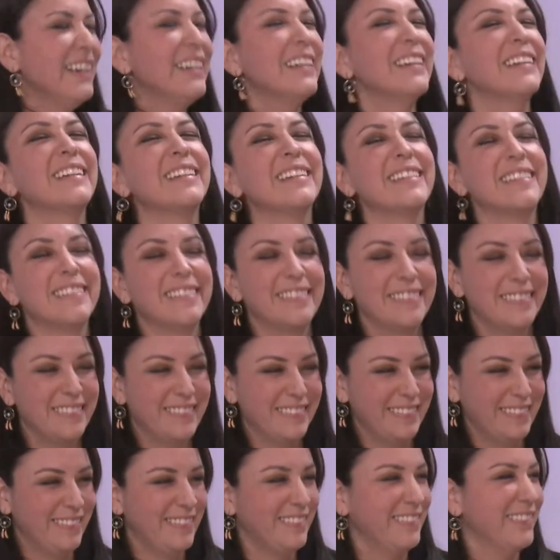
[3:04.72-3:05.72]

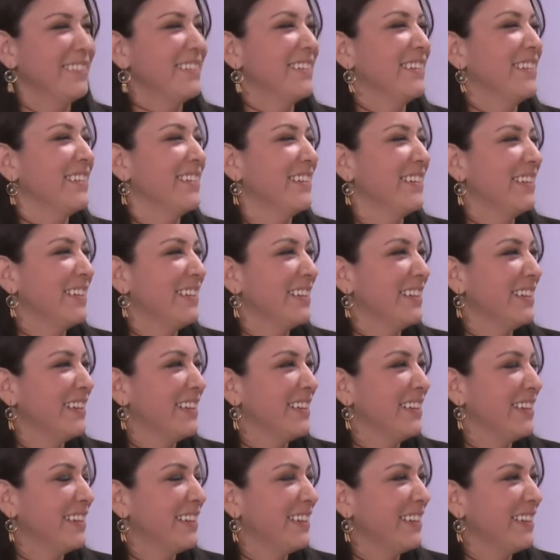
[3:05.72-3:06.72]

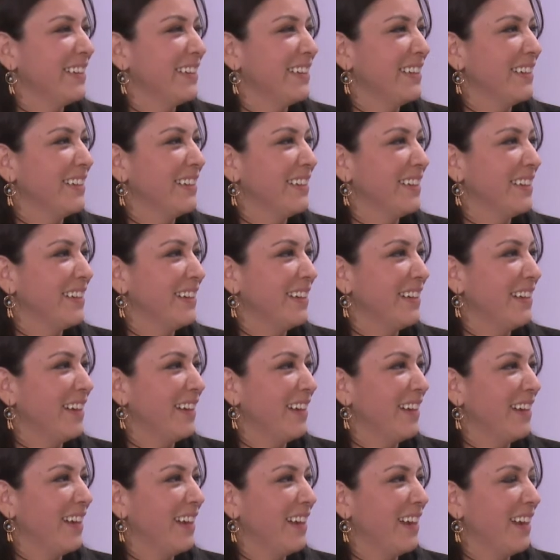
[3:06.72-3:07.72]

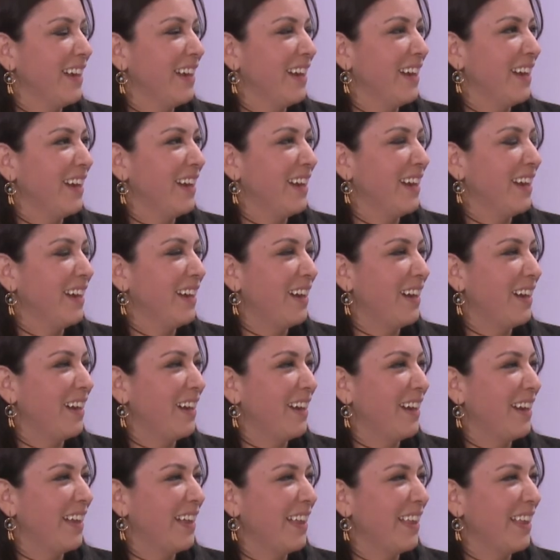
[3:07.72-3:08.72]

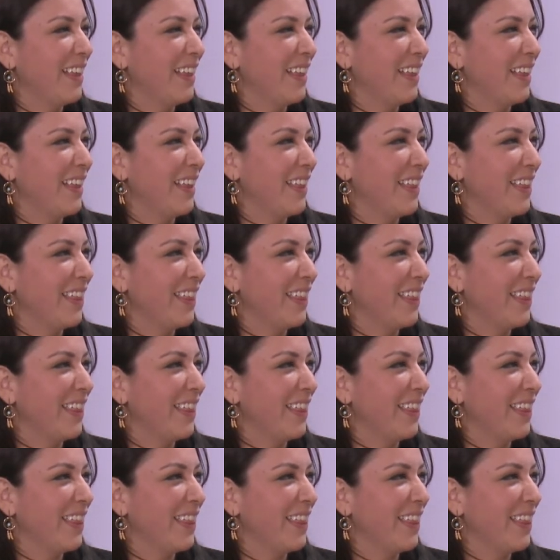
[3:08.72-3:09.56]
No words are spoken by the person on screen.